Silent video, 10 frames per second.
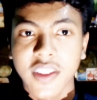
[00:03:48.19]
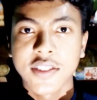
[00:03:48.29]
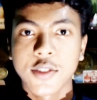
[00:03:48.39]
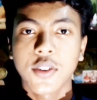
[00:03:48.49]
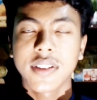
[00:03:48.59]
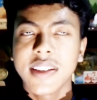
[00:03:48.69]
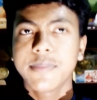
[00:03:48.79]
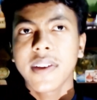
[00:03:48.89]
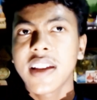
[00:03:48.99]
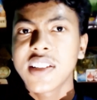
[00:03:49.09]
So if
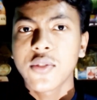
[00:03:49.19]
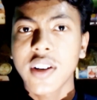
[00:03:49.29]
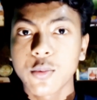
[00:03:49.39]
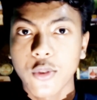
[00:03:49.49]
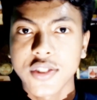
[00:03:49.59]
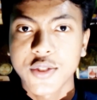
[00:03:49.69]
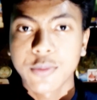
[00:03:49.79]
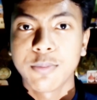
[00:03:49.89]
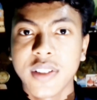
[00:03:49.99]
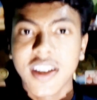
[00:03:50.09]
anyone wants to
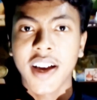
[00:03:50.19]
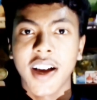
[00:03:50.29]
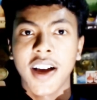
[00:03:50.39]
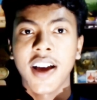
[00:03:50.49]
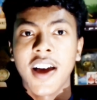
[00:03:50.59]
be a